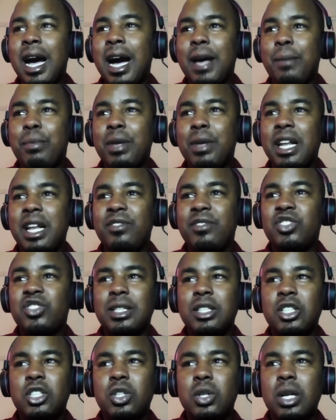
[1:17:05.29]
I believe
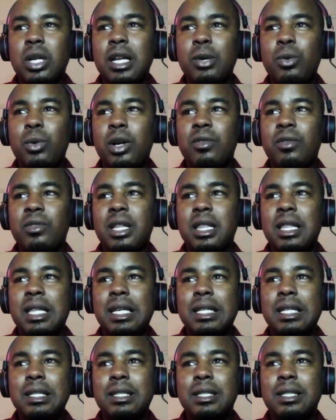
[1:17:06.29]
traditionally one of the
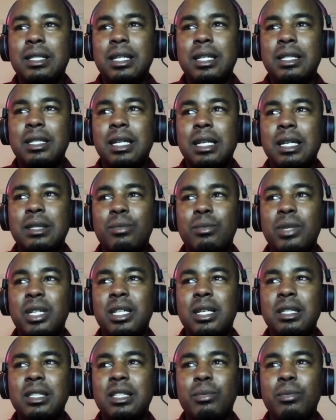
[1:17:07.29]
things that has
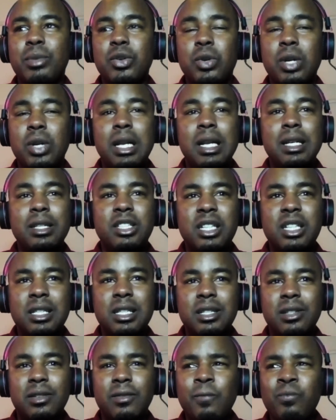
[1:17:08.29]
made KCB really
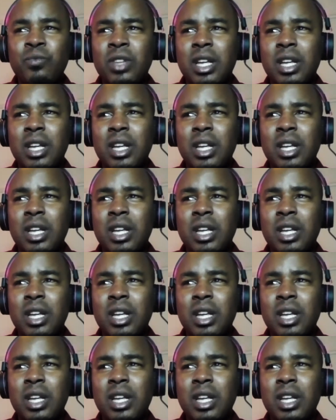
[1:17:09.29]
attractive,